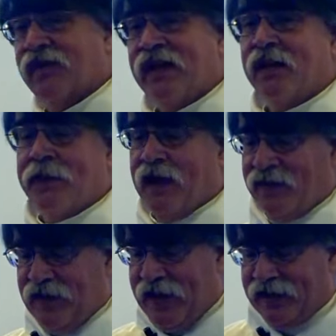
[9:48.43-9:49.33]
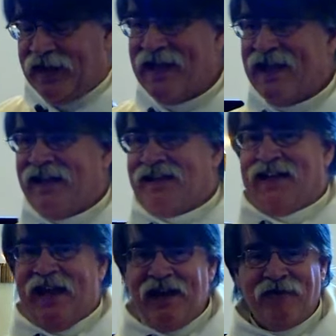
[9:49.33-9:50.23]
Now think about that.
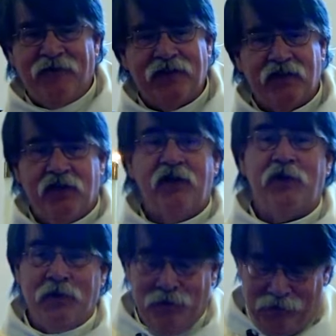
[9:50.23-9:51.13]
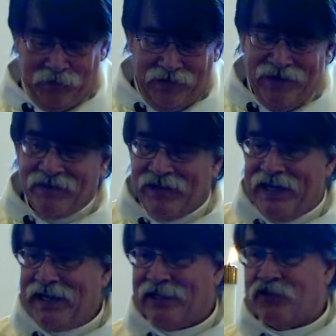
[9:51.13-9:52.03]
David knew
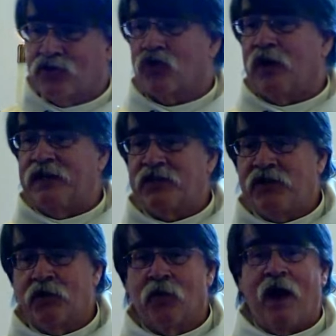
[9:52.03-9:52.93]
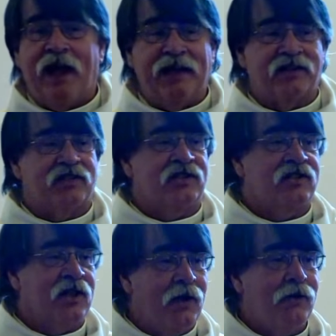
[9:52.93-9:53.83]
that he could trust Uriah
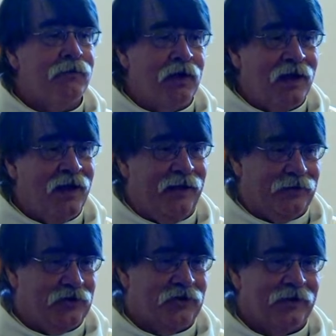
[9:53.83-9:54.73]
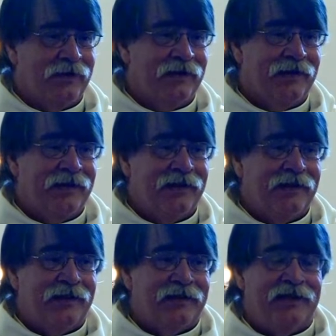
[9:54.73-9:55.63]
so much
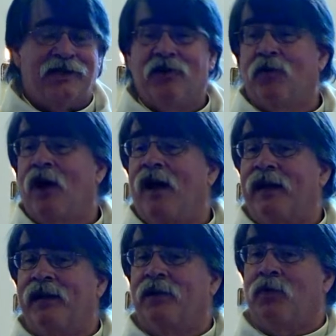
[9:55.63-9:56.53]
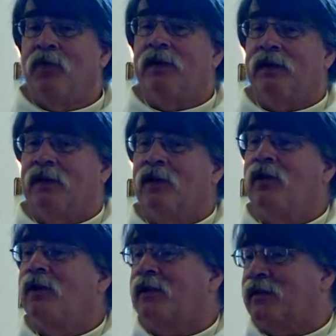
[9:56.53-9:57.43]
that Uriah
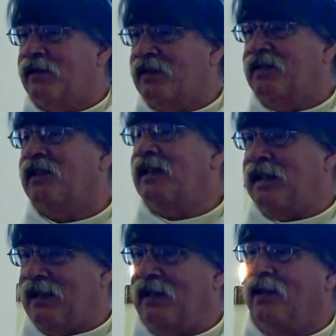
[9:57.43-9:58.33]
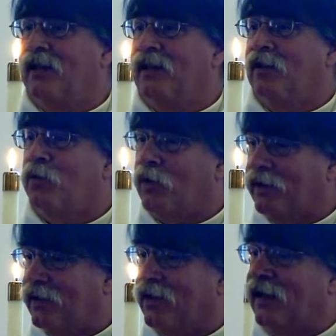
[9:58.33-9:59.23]
wouldn't look to see
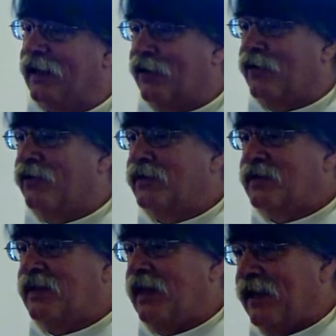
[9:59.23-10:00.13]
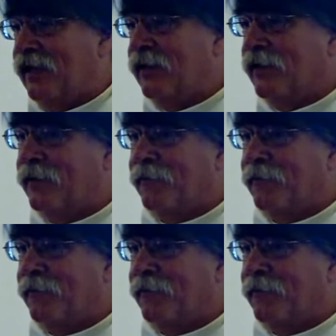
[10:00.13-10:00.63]
what the letter said.